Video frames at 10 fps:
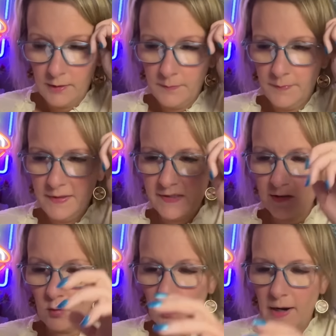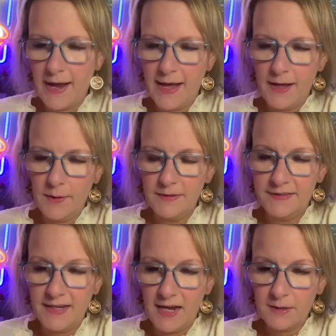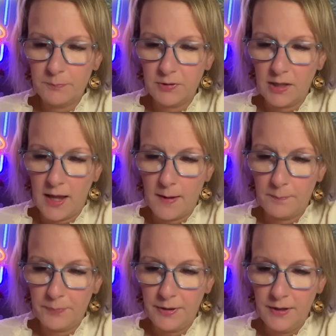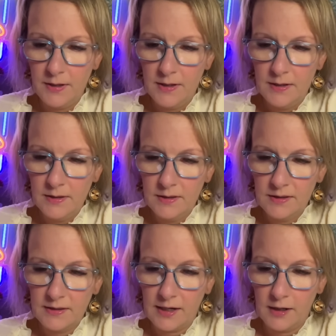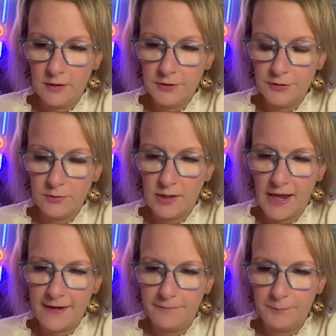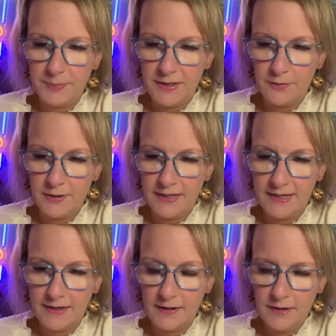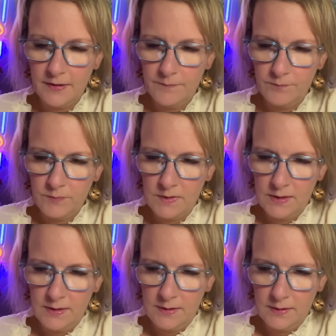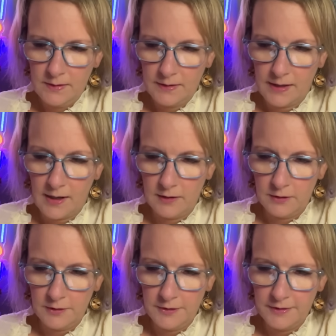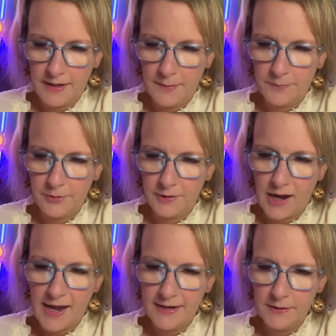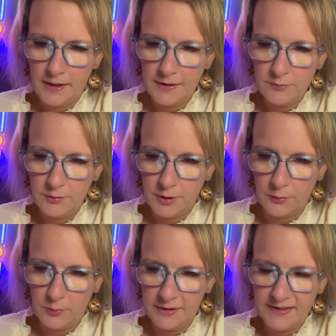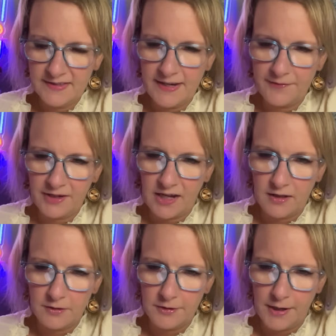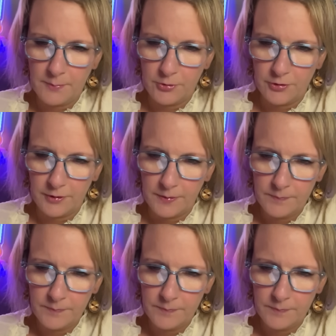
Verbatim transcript: Miss Laura Duck Plump, Color Your Life Beauty. Color number, I don't, I don't know. It doesn't have a color number.